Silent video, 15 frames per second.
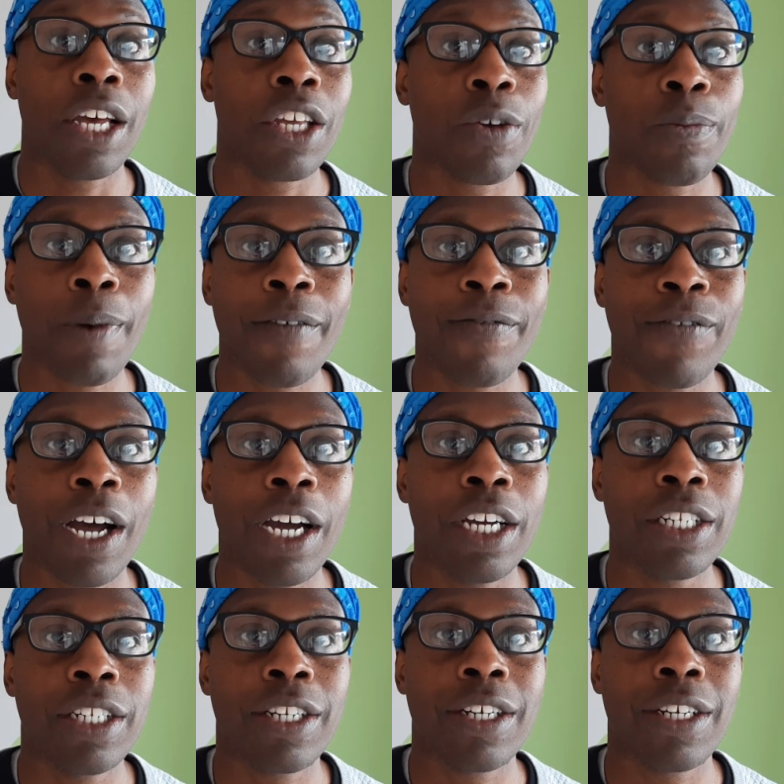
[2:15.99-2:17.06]
you may
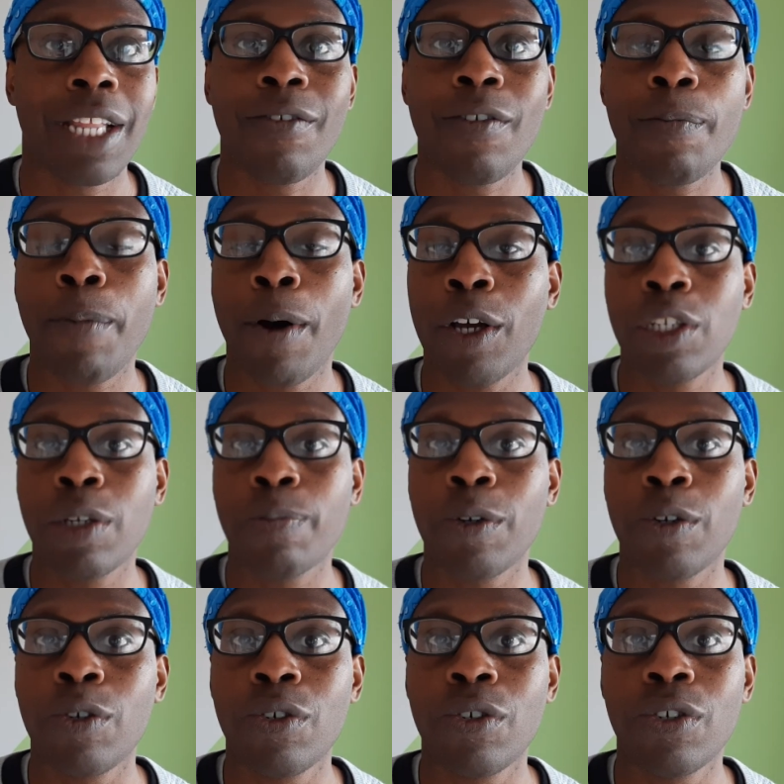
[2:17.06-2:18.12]
find they're
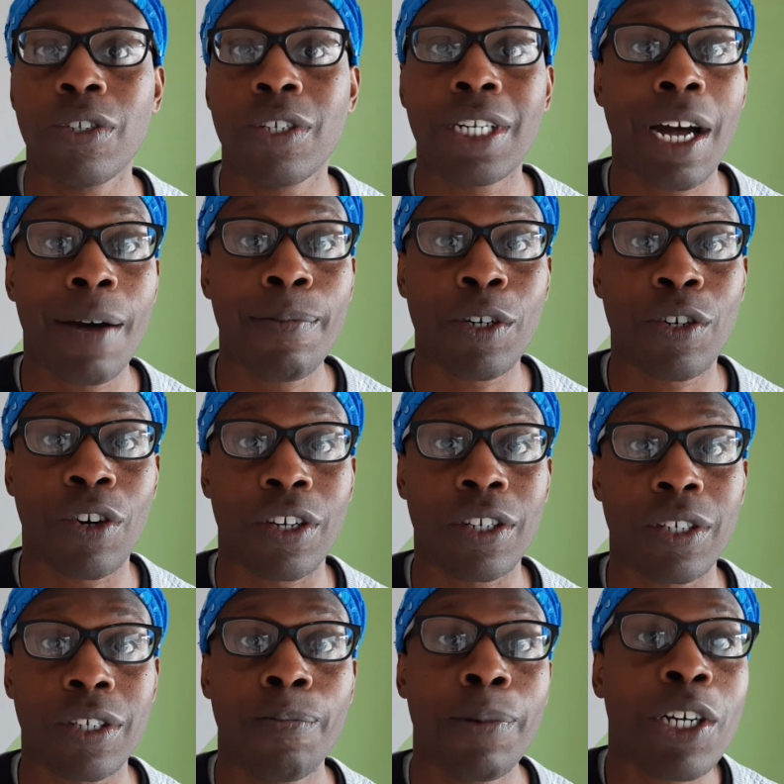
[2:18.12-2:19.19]
impossible to come
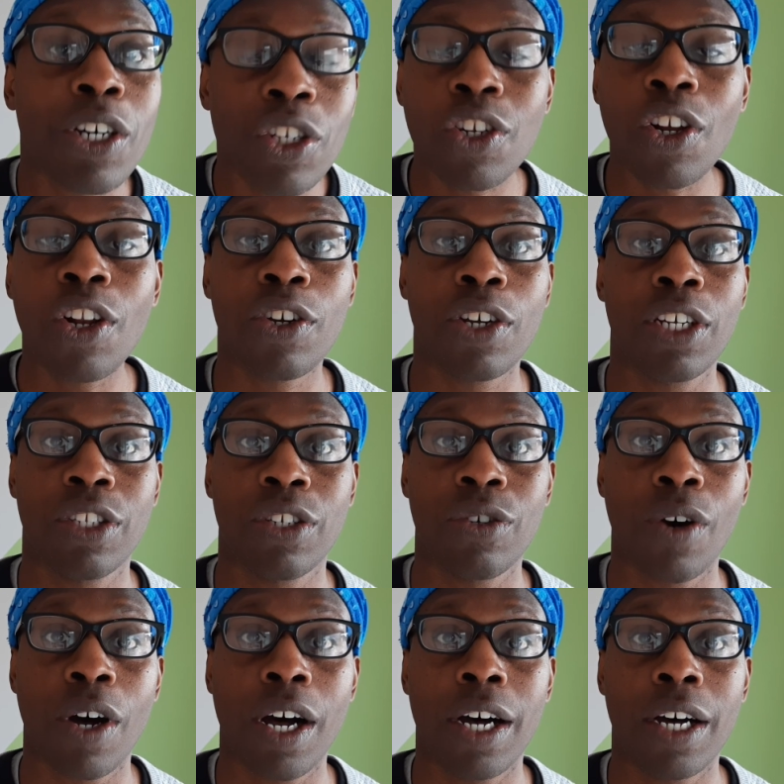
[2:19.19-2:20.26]
across because you're looking
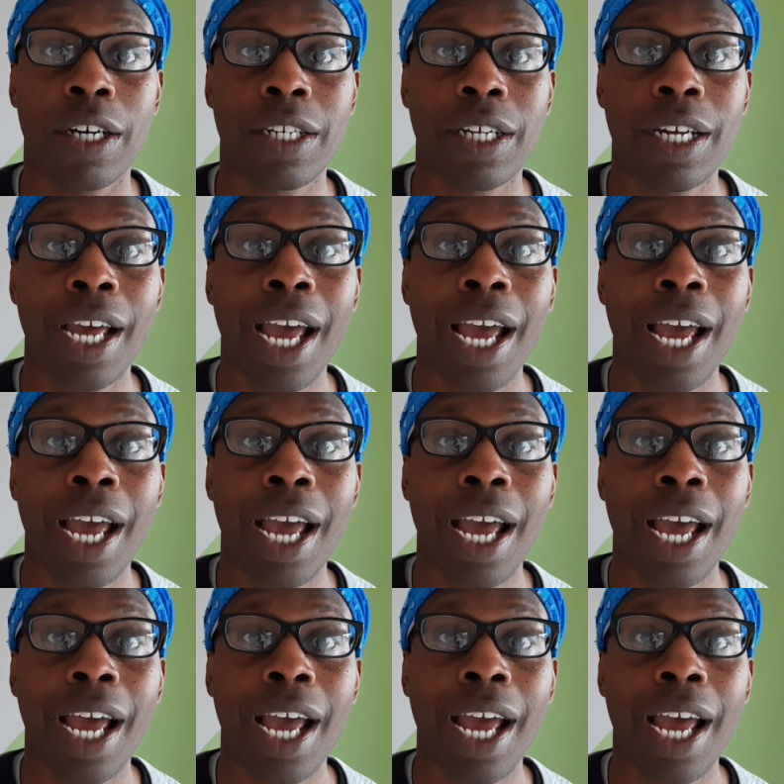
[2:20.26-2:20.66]
too hard.